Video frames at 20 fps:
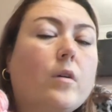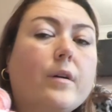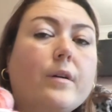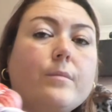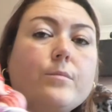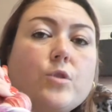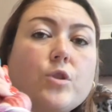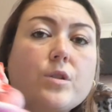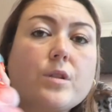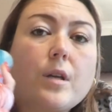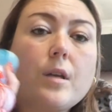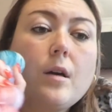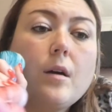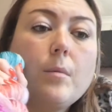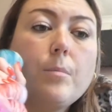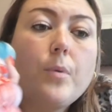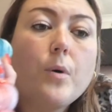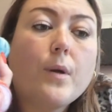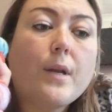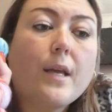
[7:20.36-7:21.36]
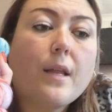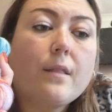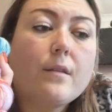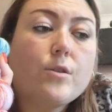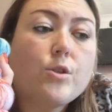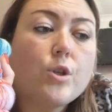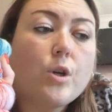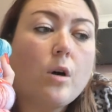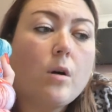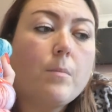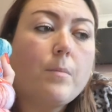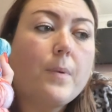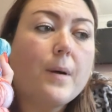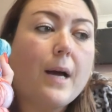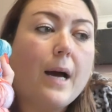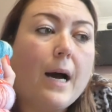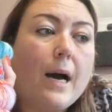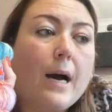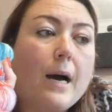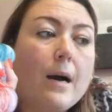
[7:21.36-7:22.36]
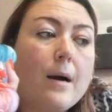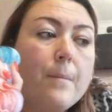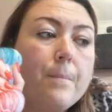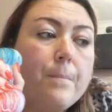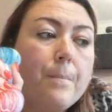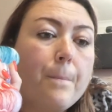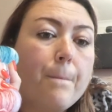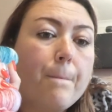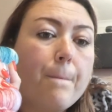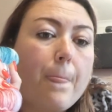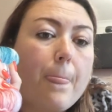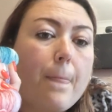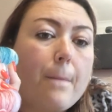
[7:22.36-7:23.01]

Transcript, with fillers: or I'm just going to put it in the shop um,